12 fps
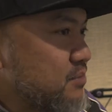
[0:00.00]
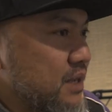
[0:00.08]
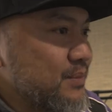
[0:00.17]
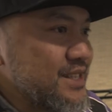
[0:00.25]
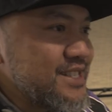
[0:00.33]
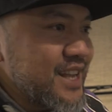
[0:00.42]

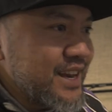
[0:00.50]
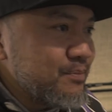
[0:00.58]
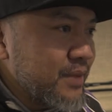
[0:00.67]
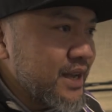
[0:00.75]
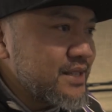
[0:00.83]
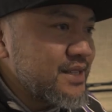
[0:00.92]
maybe 10
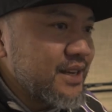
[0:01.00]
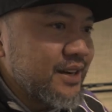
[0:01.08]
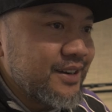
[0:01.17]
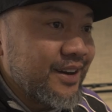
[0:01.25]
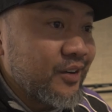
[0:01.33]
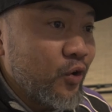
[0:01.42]
mics
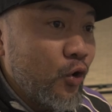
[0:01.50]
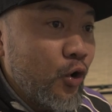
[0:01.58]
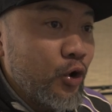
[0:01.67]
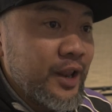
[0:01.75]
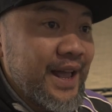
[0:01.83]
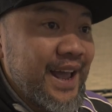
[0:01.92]
here. They're
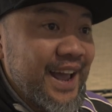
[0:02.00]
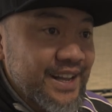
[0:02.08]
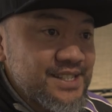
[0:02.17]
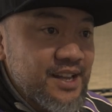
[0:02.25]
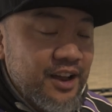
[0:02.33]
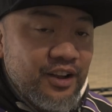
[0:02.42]
all
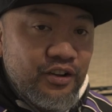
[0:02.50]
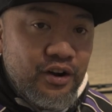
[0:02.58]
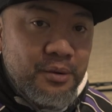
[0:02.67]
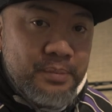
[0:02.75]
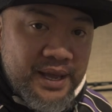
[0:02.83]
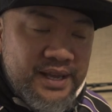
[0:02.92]

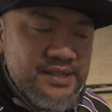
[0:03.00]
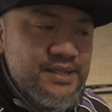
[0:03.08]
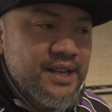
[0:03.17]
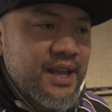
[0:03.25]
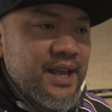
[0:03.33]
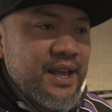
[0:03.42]
XLR
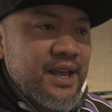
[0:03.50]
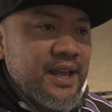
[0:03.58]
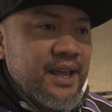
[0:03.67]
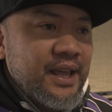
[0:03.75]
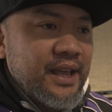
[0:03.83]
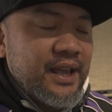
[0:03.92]
based
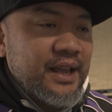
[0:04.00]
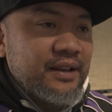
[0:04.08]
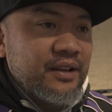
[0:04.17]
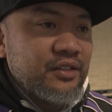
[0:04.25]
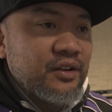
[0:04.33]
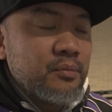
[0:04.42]
and
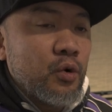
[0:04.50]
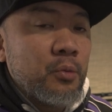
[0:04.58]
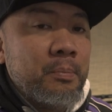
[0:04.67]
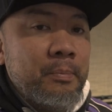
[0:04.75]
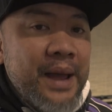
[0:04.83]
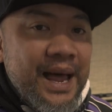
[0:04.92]
they're more
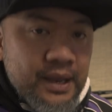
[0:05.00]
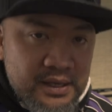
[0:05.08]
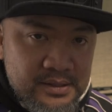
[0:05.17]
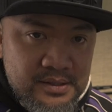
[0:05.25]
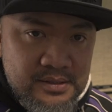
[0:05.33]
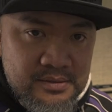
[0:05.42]

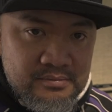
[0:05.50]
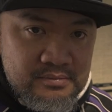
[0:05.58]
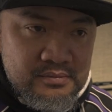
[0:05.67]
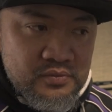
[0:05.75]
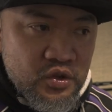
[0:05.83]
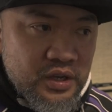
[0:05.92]
balanced.
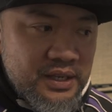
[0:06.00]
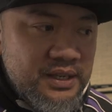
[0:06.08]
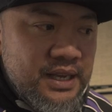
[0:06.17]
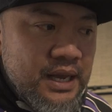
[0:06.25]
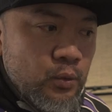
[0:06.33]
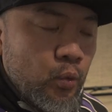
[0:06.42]
You can
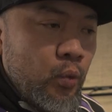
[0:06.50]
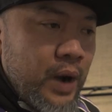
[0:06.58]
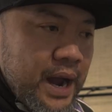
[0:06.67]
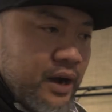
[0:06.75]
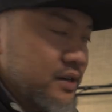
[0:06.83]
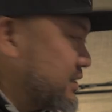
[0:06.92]
get
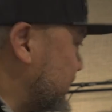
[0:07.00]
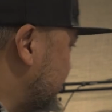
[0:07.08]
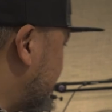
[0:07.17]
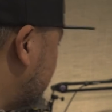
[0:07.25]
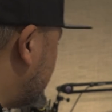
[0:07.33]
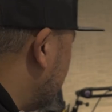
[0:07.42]
wires
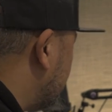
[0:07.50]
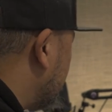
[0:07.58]
such as this